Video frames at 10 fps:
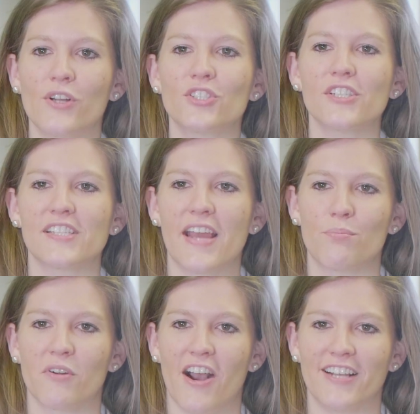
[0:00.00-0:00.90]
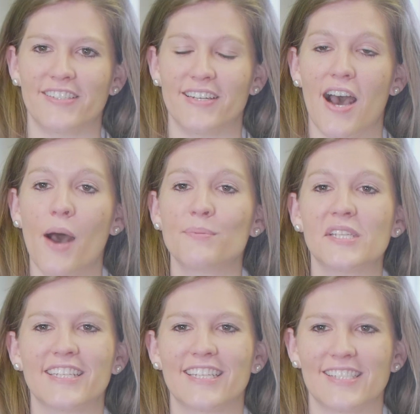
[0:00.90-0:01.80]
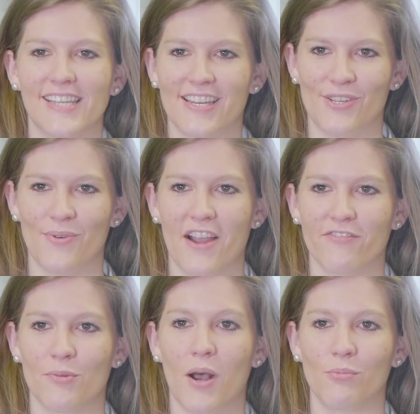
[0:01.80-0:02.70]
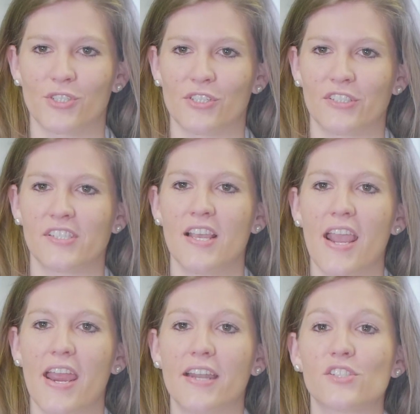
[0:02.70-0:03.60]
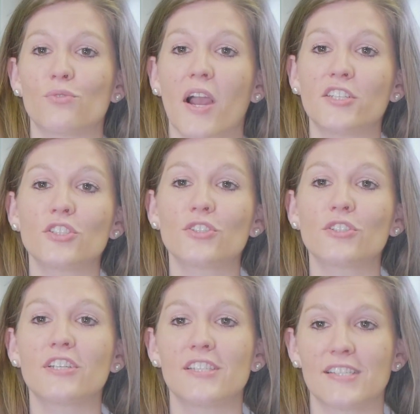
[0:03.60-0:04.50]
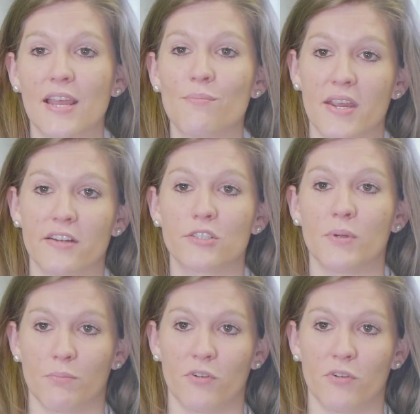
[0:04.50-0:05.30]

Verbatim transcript: OneTrust now provides an opt-in consent UI for publishers and is a registered consent management